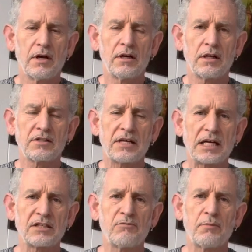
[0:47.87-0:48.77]
little
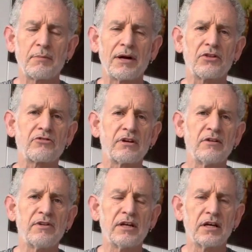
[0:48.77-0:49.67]
section, probably about 3
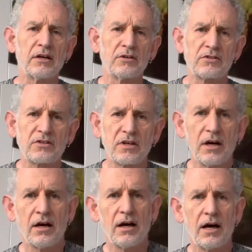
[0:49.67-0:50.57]
videos,
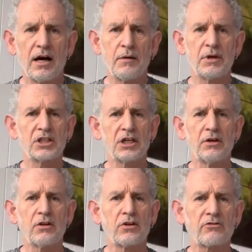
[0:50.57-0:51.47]
I'll be
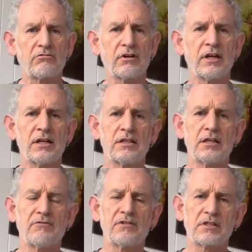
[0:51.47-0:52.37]
showing 3
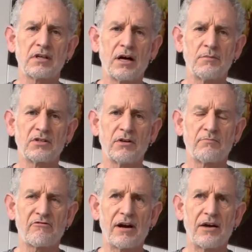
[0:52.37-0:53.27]
different types of
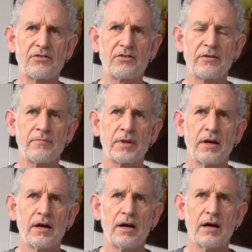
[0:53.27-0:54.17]
breath.
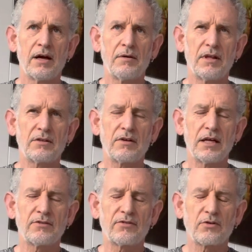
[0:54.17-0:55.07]

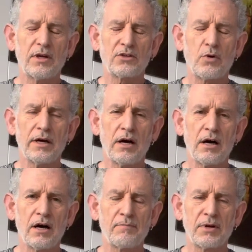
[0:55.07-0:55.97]
It's quite
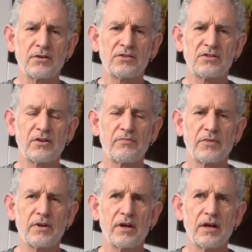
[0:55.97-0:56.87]
hard because
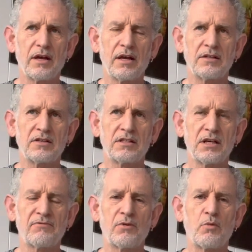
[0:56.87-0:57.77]
it's a
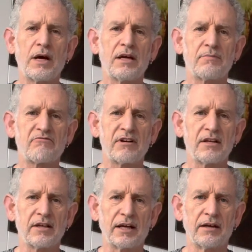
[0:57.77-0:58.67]
different way of
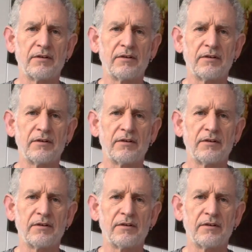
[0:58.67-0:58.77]
breathing.